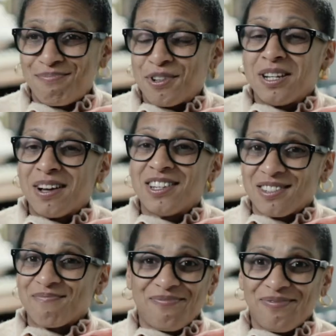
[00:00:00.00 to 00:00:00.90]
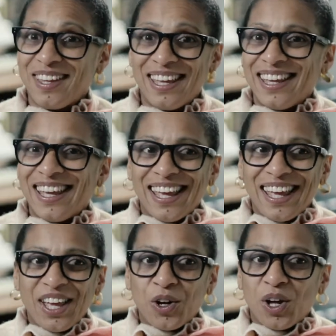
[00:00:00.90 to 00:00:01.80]
pretty much
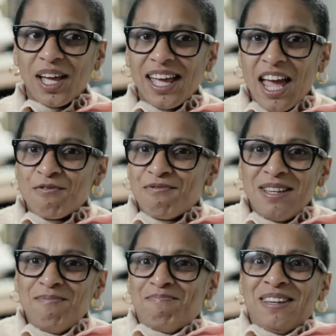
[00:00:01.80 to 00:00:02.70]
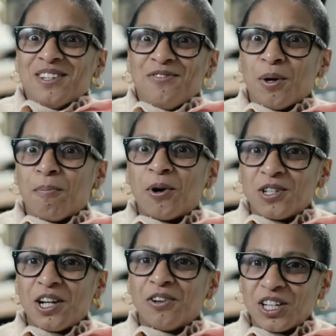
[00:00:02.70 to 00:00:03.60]
every bit of your
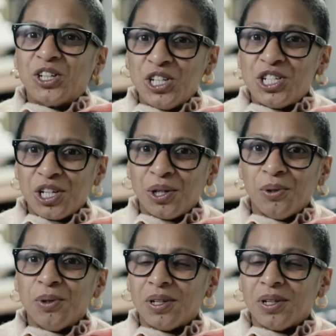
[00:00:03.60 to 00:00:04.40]
body, or it could do.